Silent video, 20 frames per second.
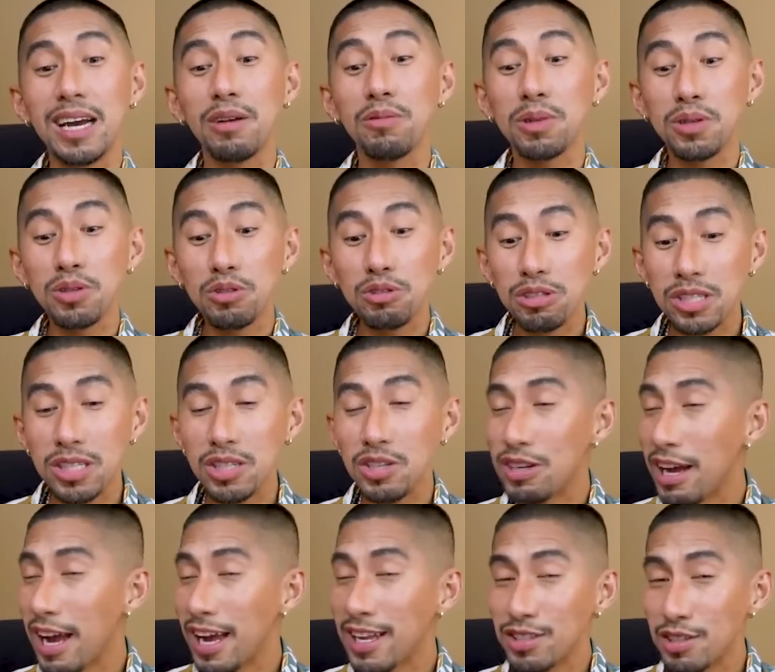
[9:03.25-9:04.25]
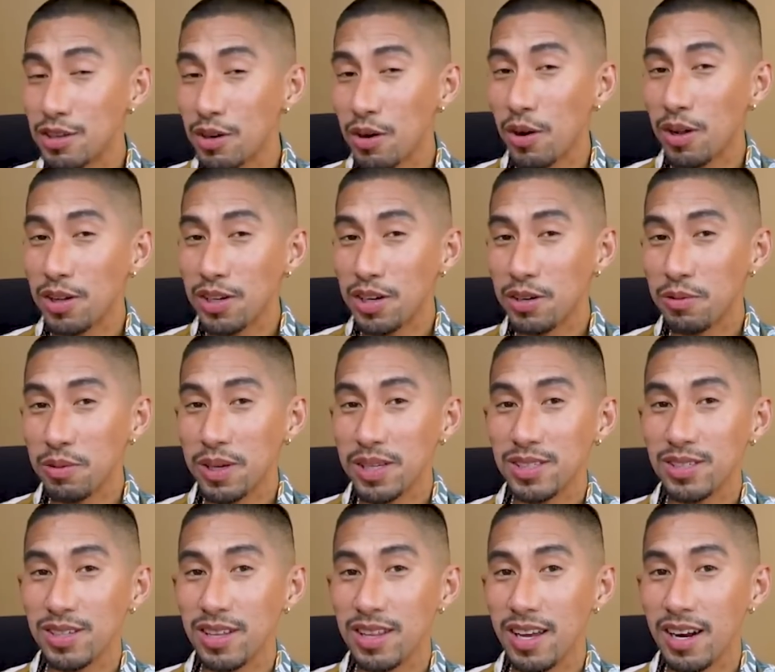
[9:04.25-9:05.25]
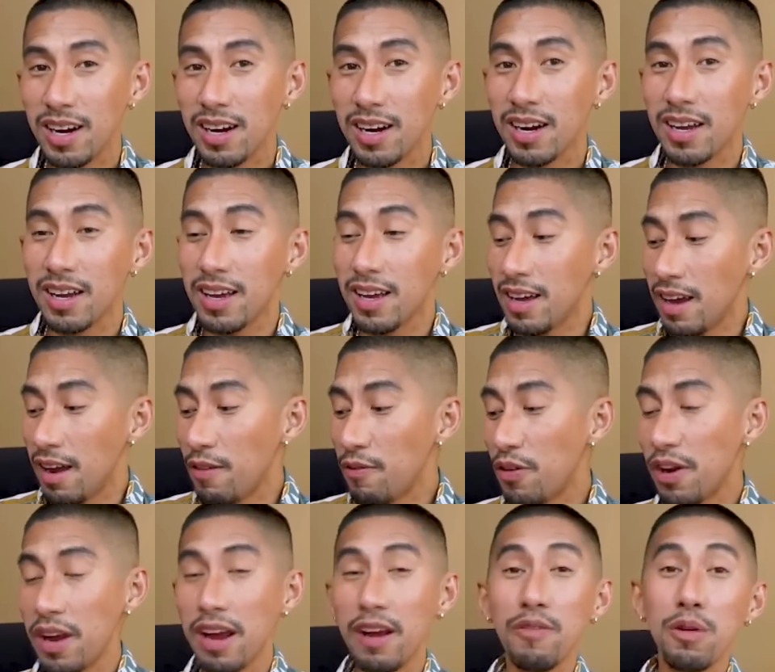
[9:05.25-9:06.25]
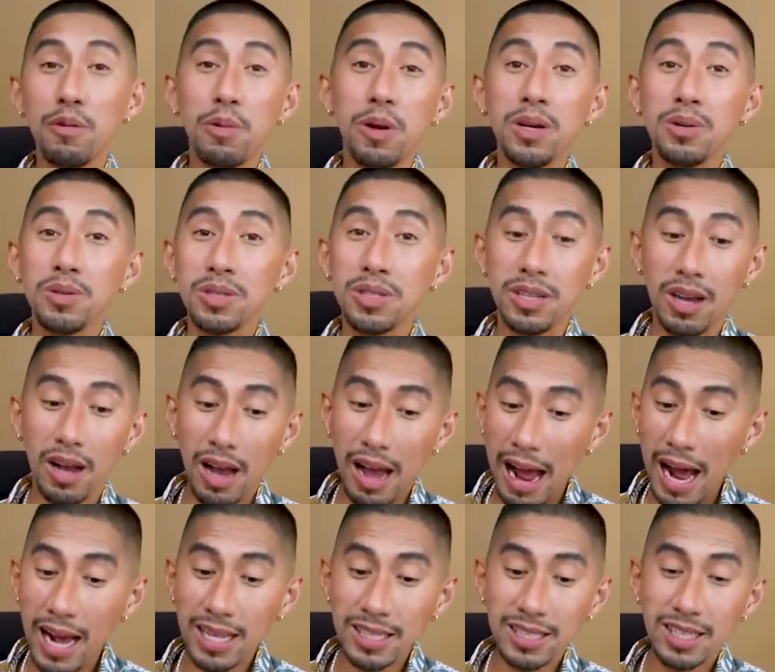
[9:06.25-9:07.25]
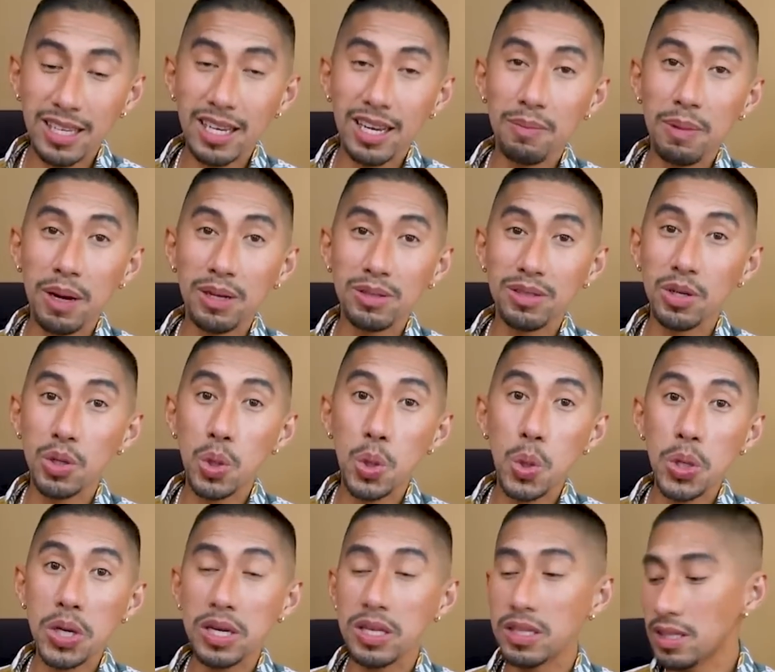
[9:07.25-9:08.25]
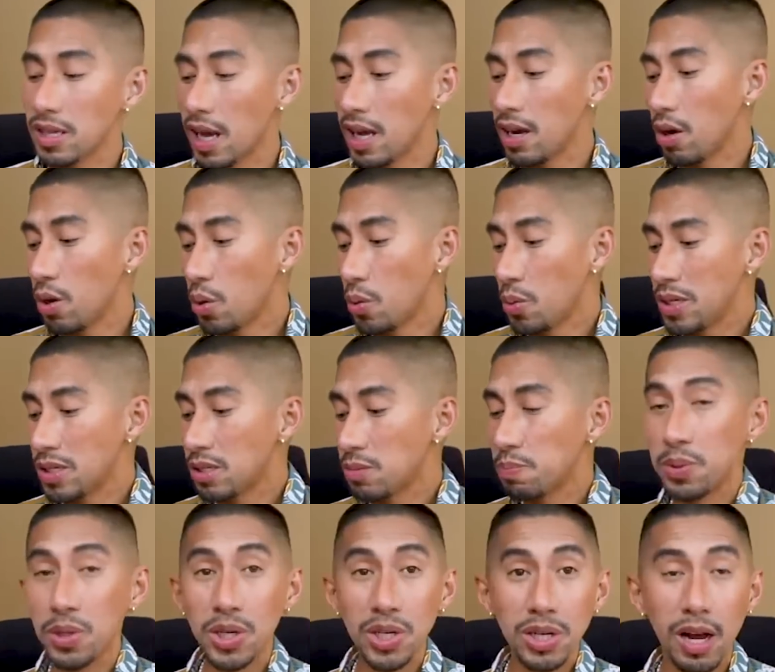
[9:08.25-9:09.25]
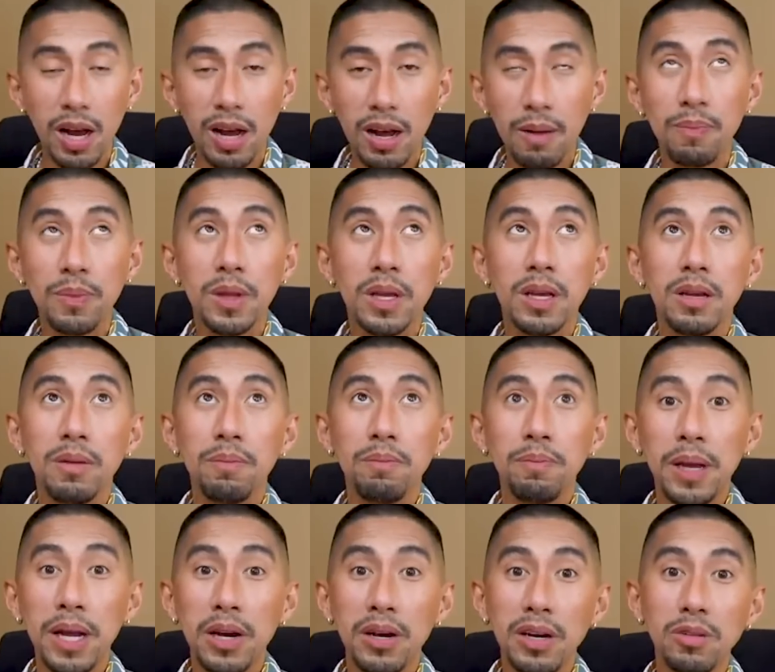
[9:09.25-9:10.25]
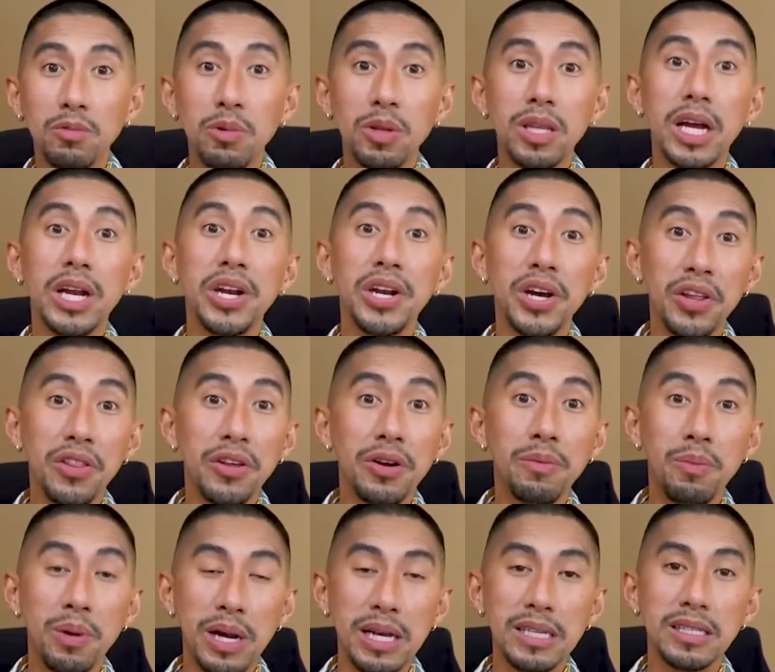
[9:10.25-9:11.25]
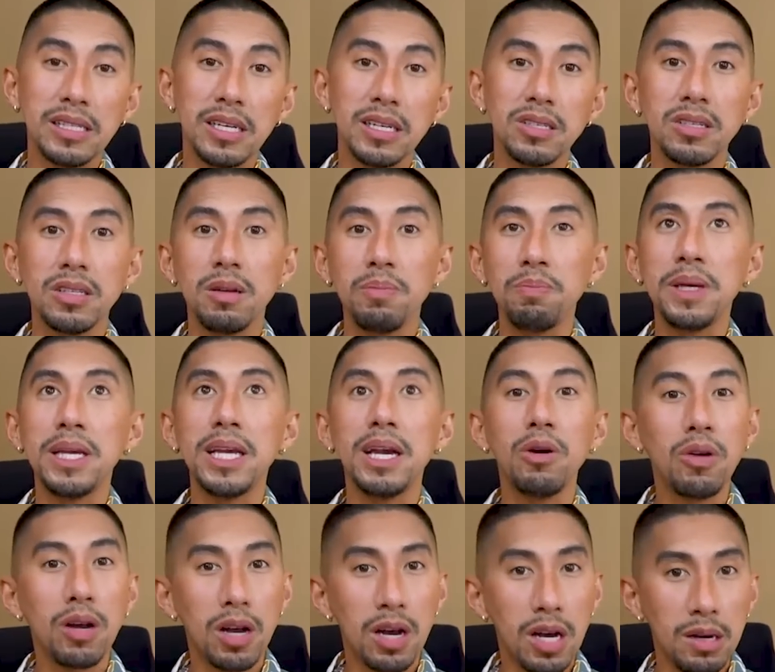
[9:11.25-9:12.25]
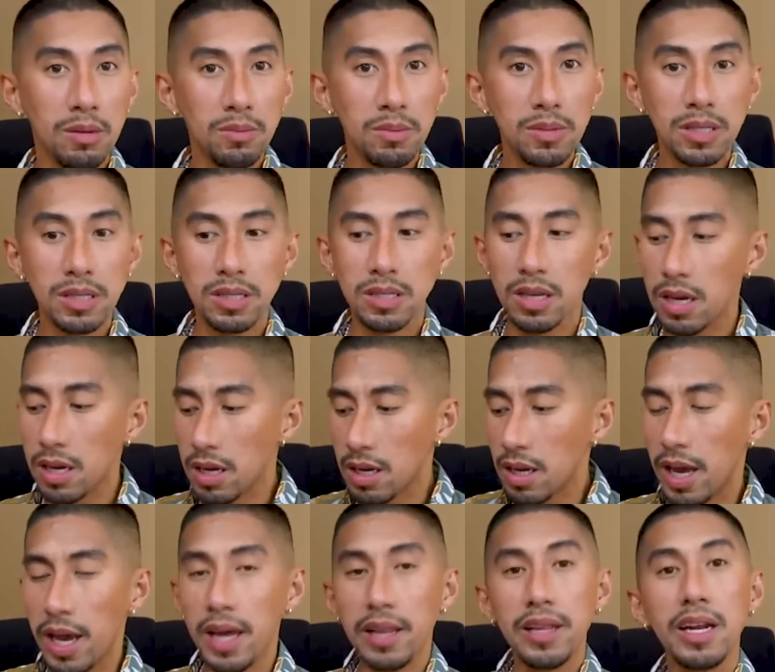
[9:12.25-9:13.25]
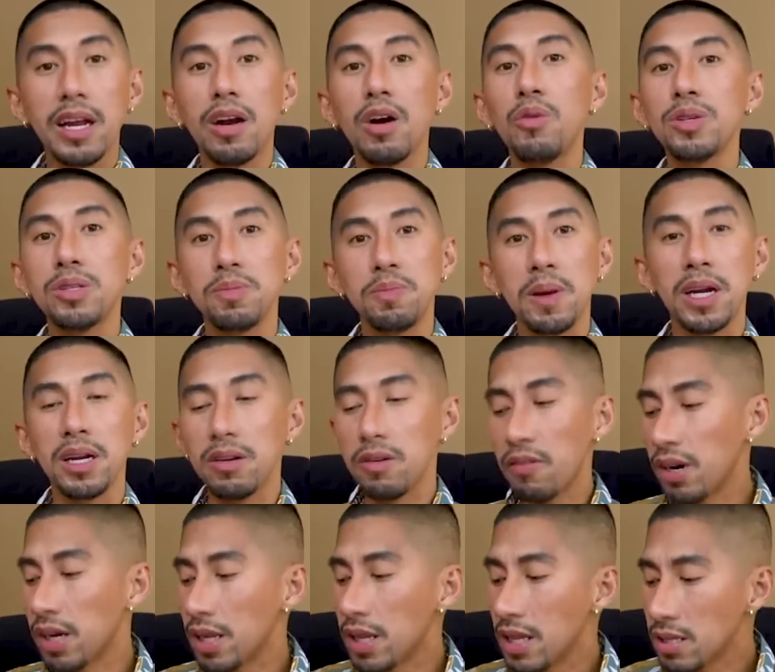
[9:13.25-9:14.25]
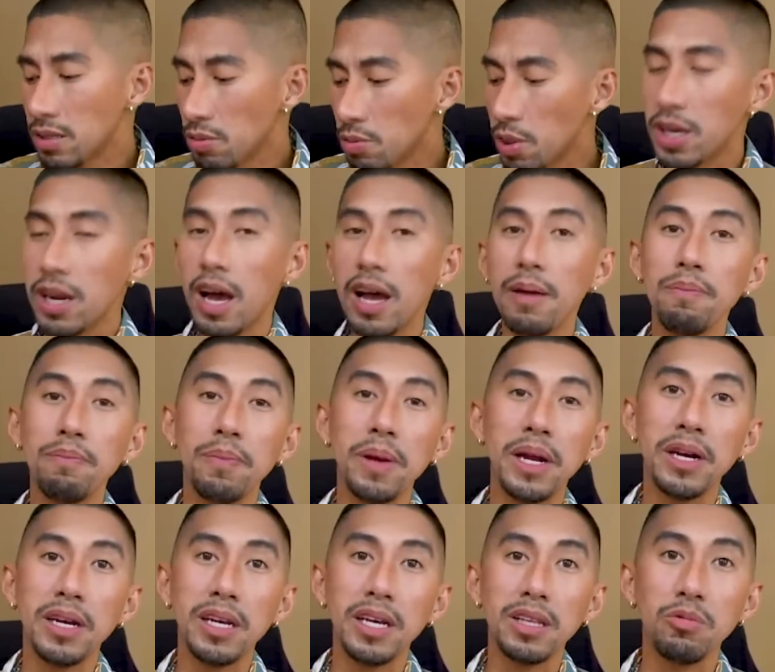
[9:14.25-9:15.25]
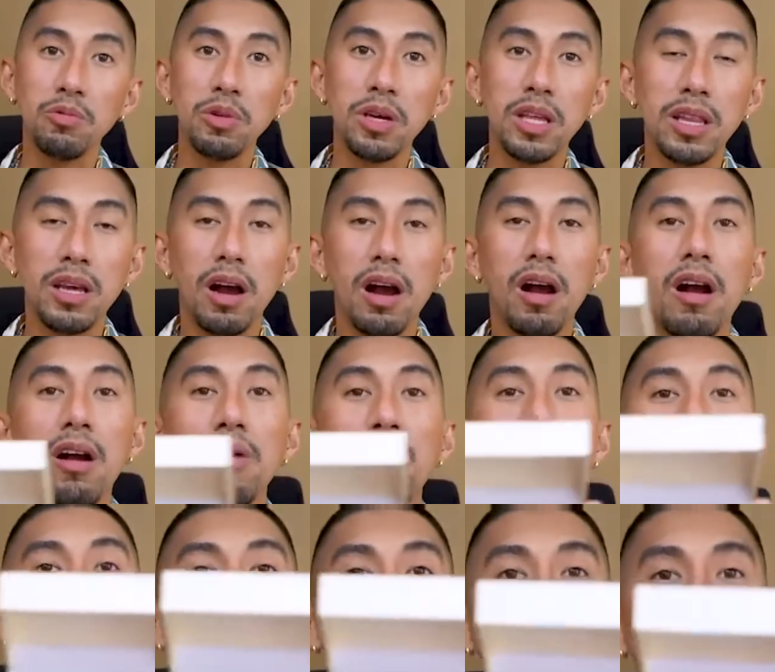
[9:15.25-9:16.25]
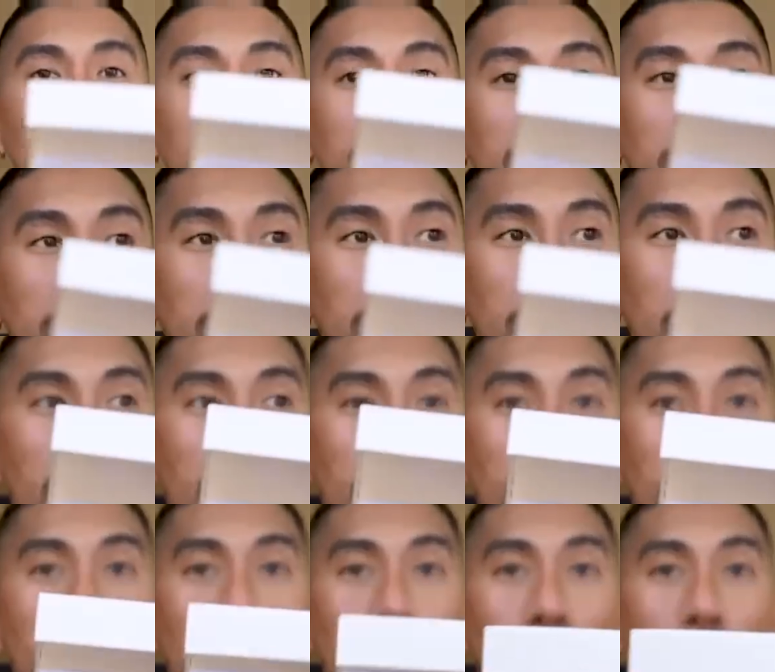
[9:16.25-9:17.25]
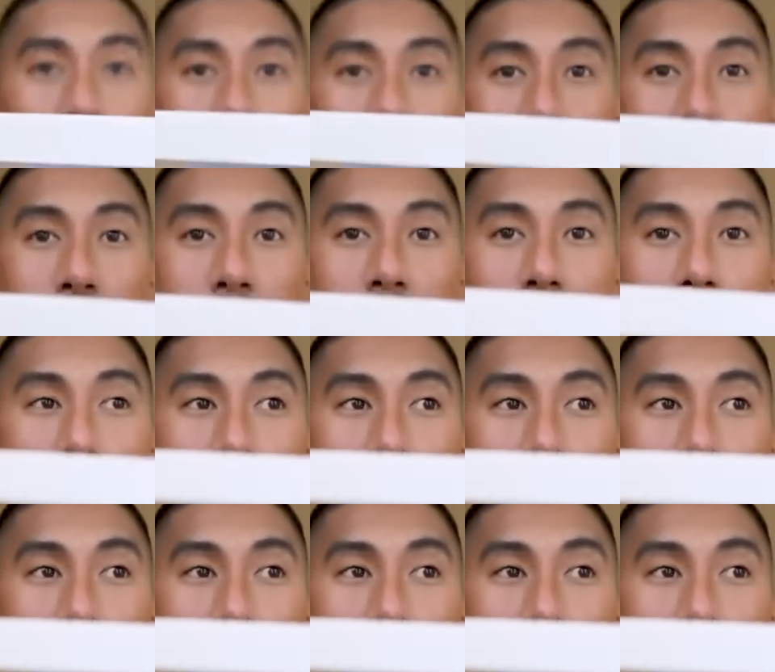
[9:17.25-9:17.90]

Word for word: I will continue and answer all your questions there. And for everyone who's asking about the coins, I always per, uh, pair it with another bracelet. So the Pixiu comes, and then I always pair it. For this one, I'm pairing it with our um, fortune